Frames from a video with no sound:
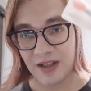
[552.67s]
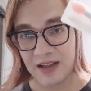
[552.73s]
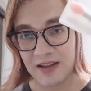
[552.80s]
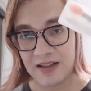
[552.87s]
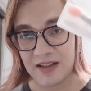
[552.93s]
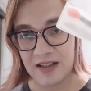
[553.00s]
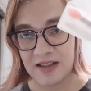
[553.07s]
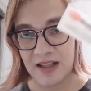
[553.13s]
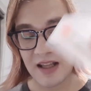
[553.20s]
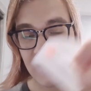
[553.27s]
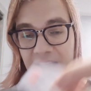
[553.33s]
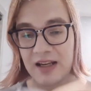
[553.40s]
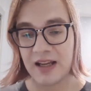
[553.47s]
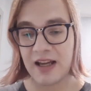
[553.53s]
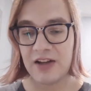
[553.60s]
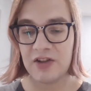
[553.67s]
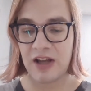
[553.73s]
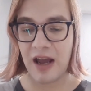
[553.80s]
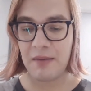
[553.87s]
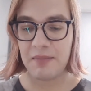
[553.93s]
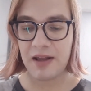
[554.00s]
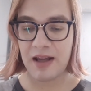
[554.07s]
this is the Laneige
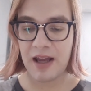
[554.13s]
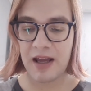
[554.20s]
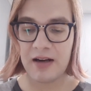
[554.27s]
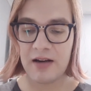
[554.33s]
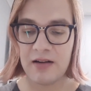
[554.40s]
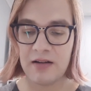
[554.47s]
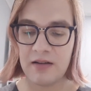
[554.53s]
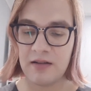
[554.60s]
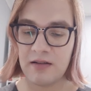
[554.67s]
applicator.